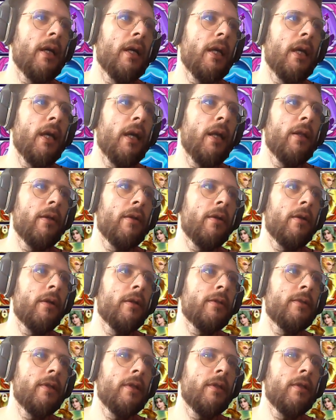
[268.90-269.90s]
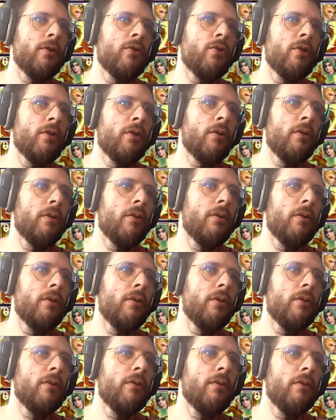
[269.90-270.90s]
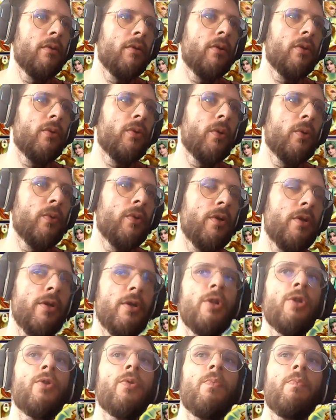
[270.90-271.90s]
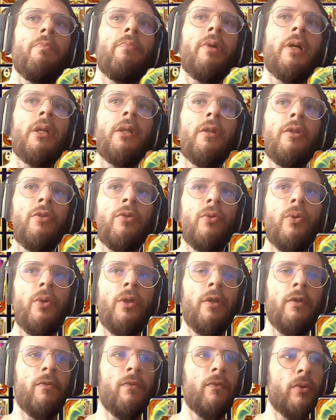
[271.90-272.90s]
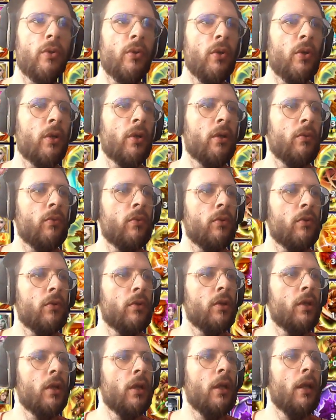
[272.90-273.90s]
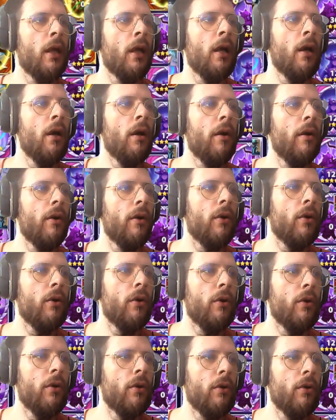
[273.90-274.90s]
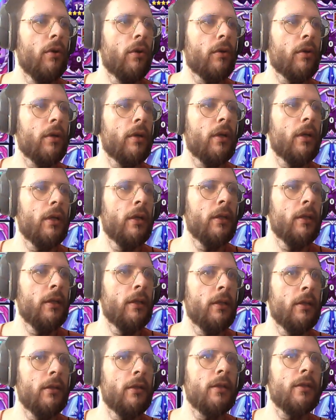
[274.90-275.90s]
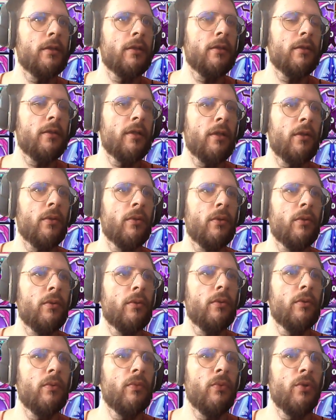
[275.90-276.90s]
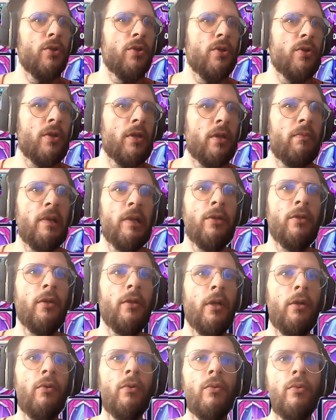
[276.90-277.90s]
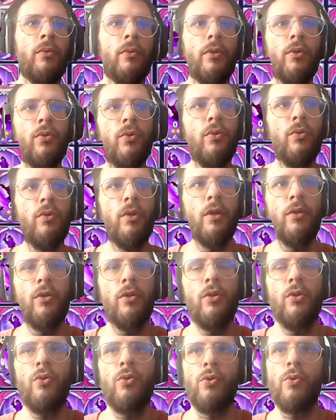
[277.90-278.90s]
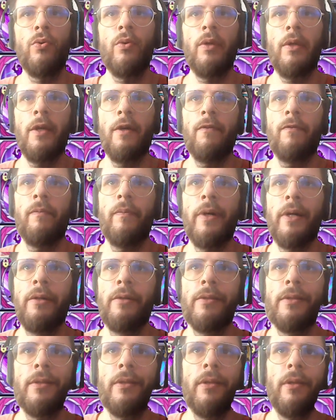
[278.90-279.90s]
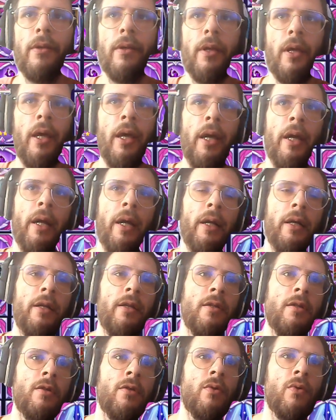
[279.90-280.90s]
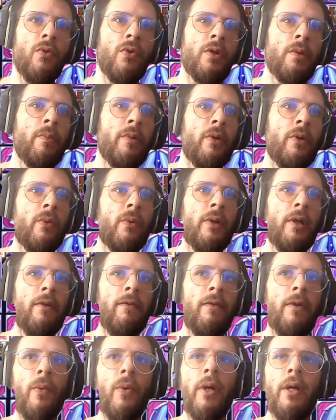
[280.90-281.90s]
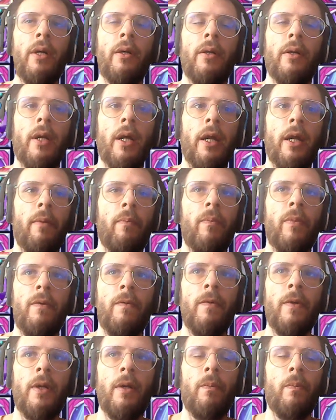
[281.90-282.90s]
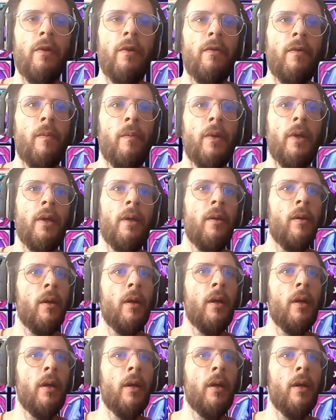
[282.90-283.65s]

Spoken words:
either her signature, although this is better suited for Donald, or Rister's Echo, which is an amazing echo that you should have maxed, and this is usable everywhere in PV, in PvP.